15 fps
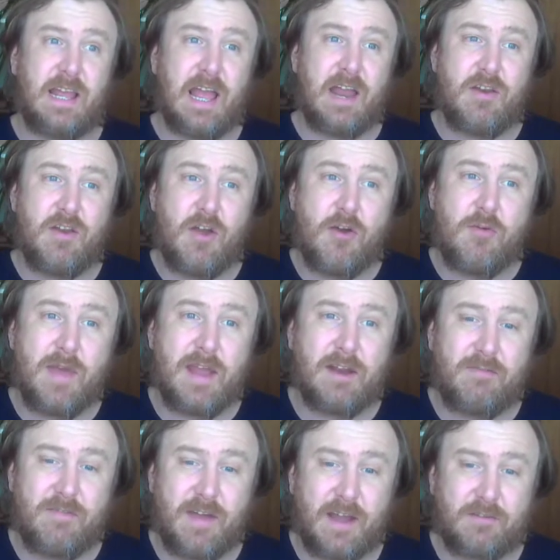and no main
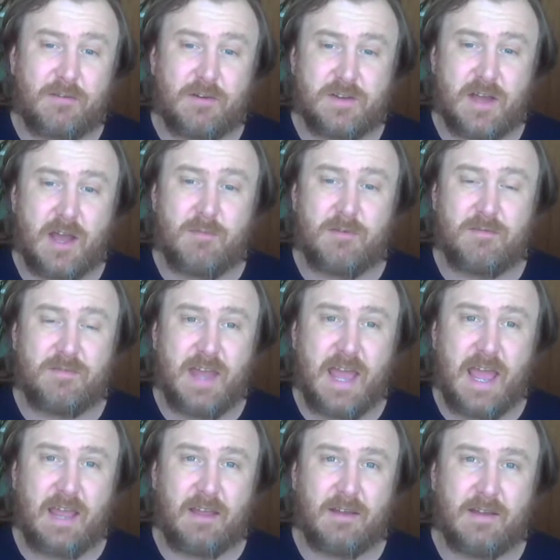effect for time of day.